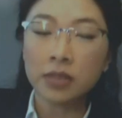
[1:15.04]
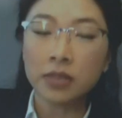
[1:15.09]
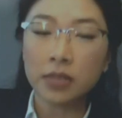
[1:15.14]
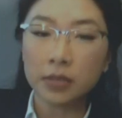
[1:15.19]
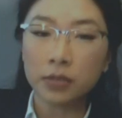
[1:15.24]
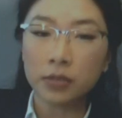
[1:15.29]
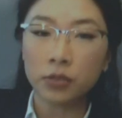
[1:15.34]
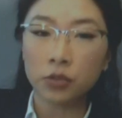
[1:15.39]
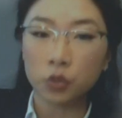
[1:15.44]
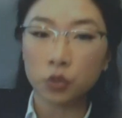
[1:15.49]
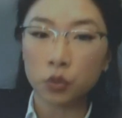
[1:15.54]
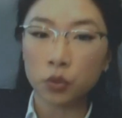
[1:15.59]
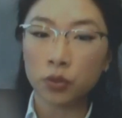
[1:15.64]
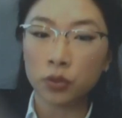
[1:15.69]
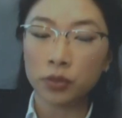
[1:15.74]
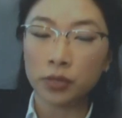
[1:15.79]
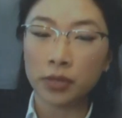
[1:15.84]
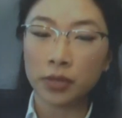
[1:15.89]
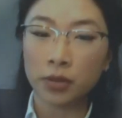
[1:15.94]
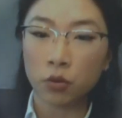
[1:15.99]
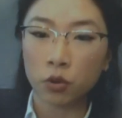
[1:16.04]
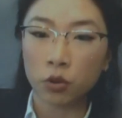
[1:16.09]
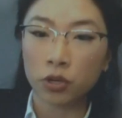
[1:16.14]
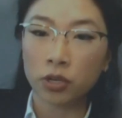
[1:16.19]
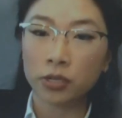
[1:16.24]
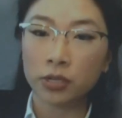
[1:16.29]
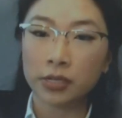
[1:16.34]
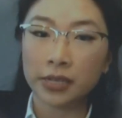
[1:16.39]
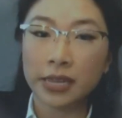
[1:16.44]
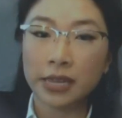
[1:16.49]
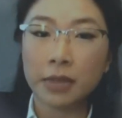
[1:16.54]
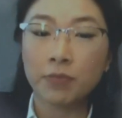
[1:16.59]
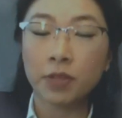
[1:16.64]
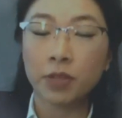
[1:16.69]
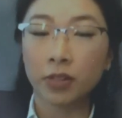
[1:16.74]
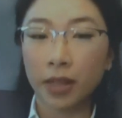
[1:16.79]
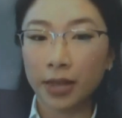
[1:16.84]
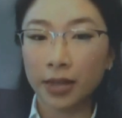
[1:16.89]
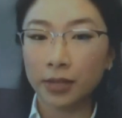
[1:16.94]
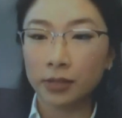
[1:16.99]
these tools in order to keep the
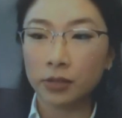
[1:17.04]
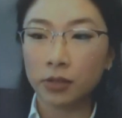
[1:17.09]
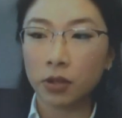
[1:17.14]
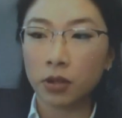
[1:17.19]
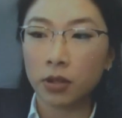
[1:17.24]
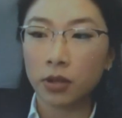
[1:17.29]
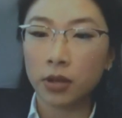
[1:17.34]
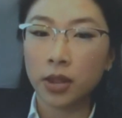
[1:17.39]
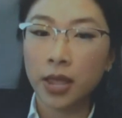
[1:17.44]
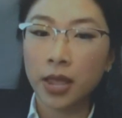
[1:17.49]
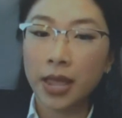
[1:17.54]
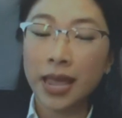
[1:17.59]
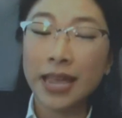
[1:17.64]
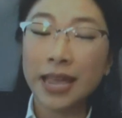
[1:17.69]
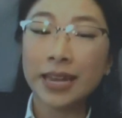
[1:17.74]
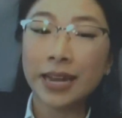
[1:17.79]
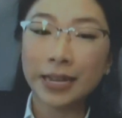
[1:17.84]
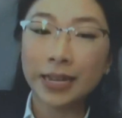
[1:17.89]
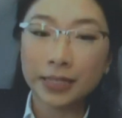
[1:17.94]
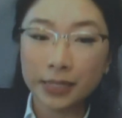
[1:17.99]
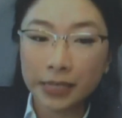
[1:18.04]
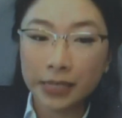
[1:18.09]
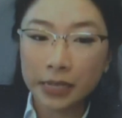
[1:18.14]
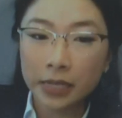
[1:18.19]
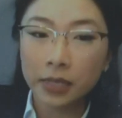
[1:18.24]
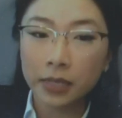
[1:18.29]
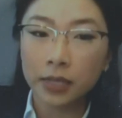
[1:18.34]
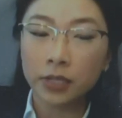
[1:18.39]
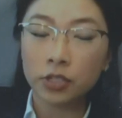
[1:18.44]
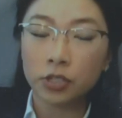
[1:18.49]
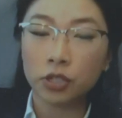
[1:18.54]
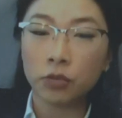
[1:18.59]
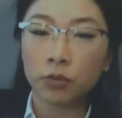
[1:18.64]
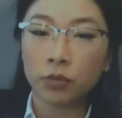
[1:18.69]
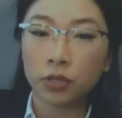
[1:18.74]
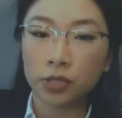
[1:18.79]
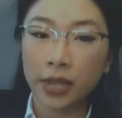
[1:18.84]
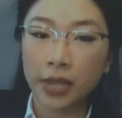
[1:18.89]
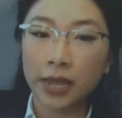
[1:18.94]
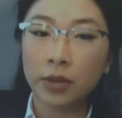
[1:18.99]
lights on and ideally to
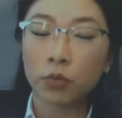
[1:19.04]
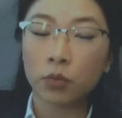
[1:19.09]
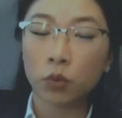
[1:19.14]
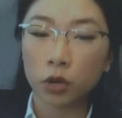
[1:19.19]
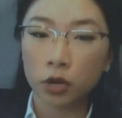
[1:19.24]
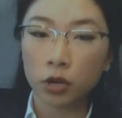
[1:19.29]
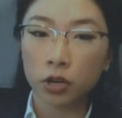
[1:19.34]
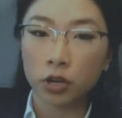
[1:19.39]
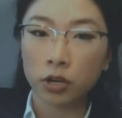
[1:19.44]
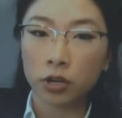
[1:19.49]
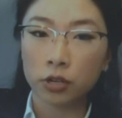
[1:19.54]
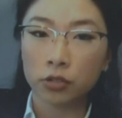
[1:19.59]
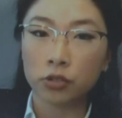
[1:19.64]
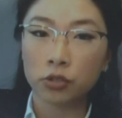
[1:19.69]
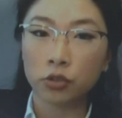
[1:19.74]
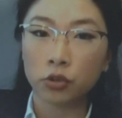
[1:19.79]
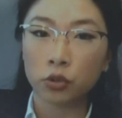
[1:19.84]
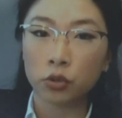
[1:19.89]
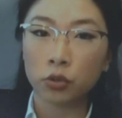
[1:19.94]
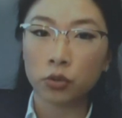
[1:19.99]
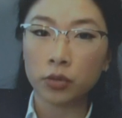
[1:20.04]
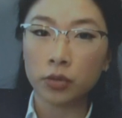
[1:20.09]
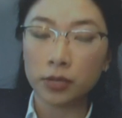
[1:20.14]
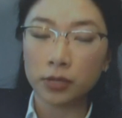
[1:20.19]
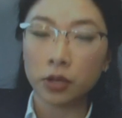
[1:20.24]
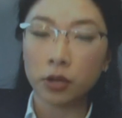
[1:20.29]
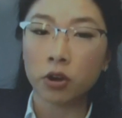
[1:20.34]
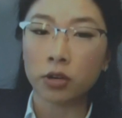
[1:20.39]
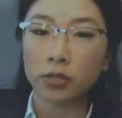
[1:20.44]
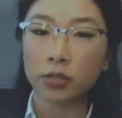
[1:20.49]
retain workers through these hard